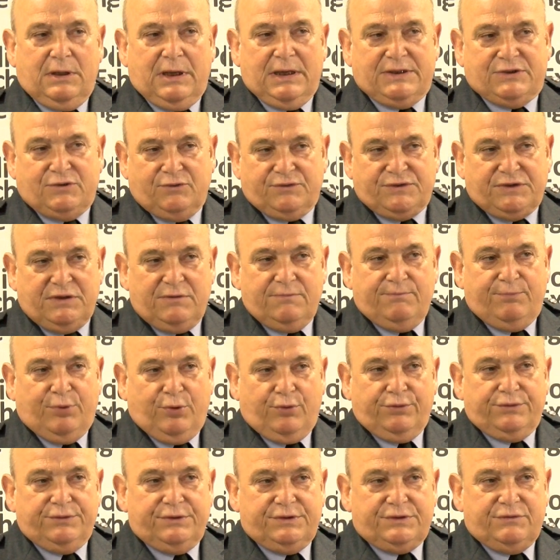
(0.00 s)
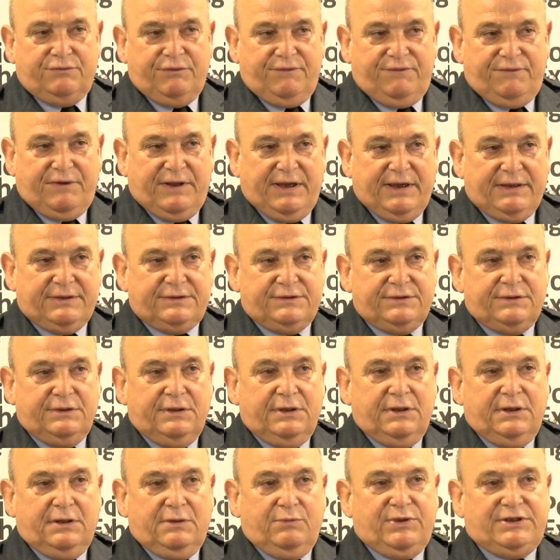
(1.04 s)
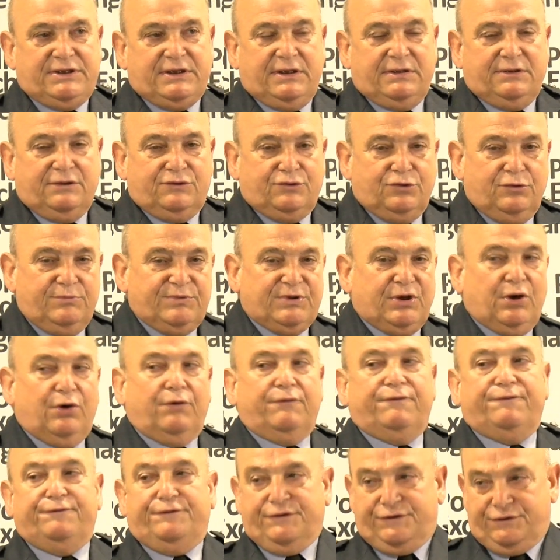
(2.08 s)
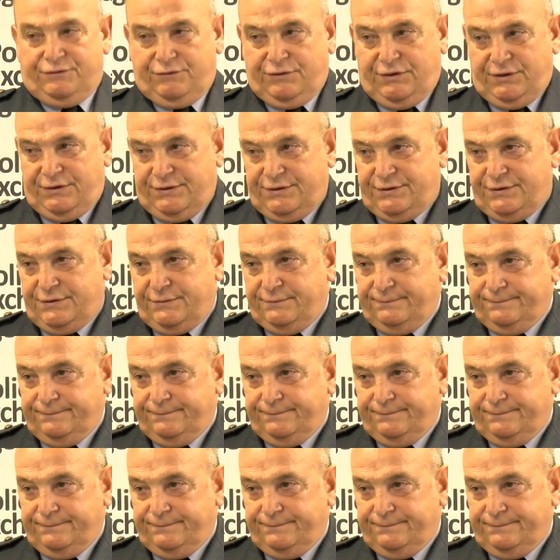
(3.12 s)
it's also important to reflect we take the troops off the streets.